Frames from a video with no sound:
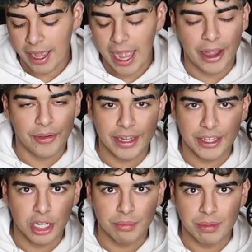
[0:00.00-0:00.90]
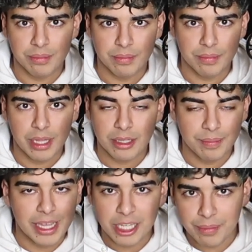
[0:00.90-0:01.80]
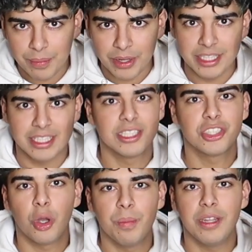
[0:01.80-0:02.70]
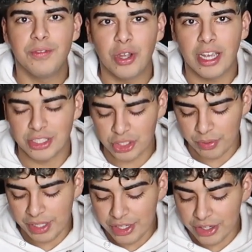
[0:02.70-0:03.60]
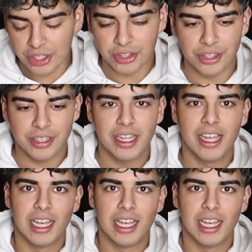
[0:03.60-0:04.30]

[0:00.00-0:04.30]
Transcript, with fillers: how I, you know, been make, making my money since so many of you guys are so eager to learn.